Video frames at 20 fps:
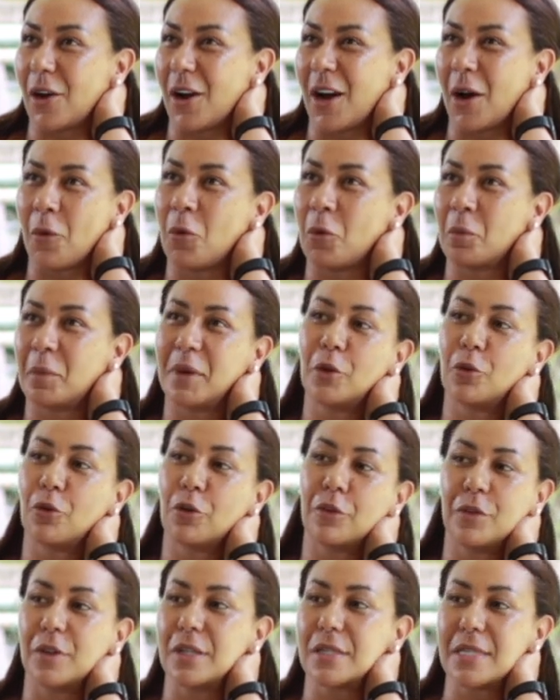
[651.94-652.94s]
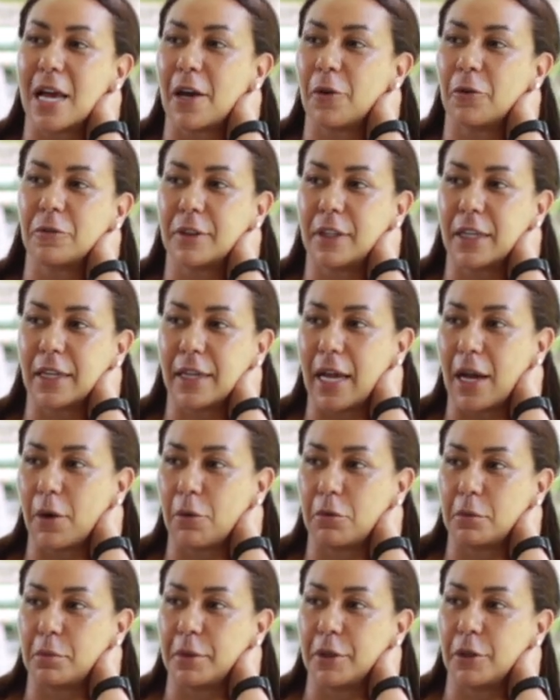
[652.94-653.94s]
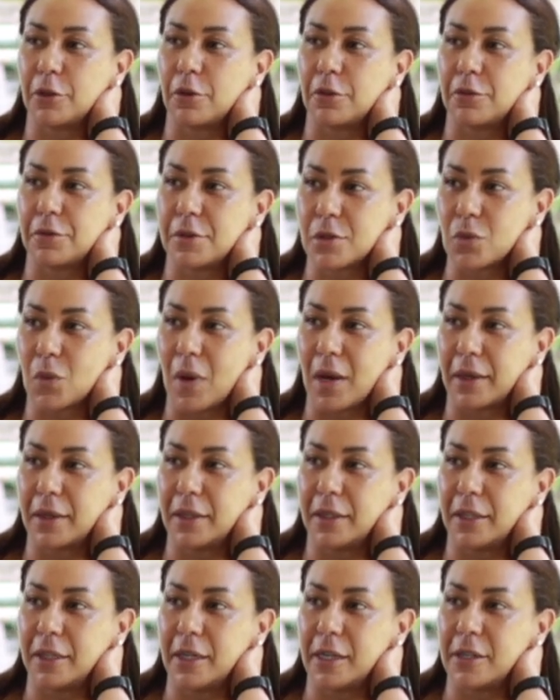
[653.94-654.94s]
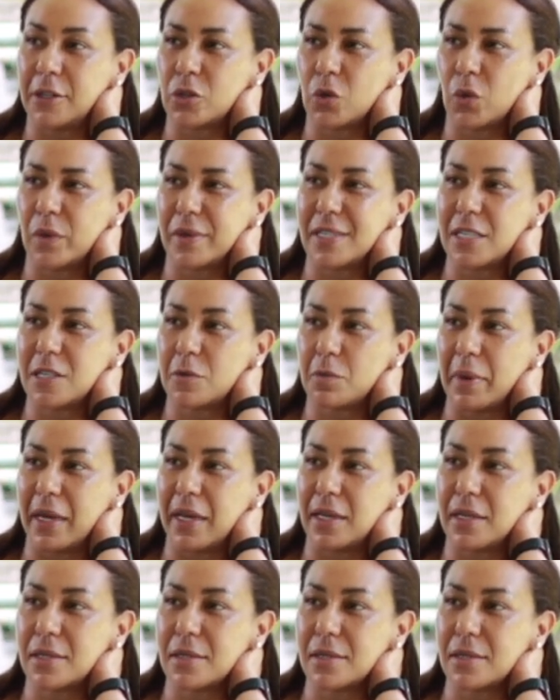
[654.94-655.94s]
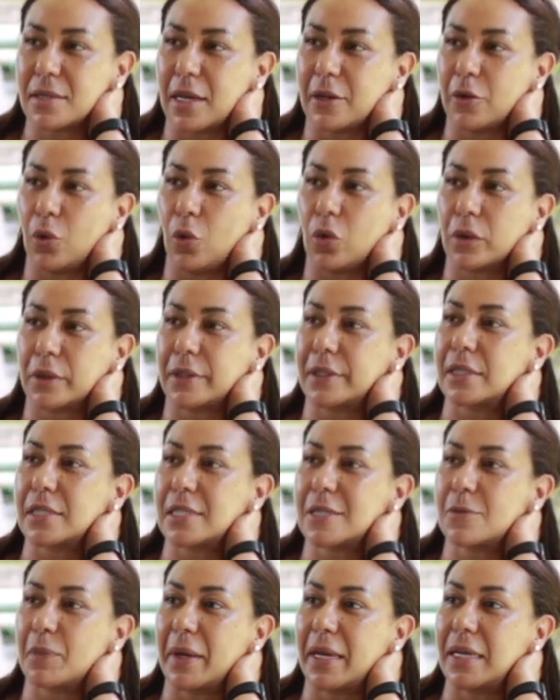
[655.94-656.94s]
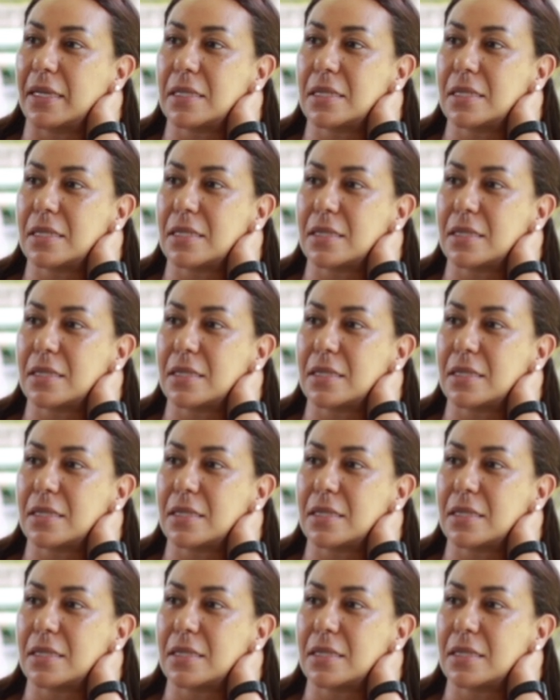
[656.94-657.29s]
I won't be nervous. I don't think I would be nervous walking into a space and holding a space.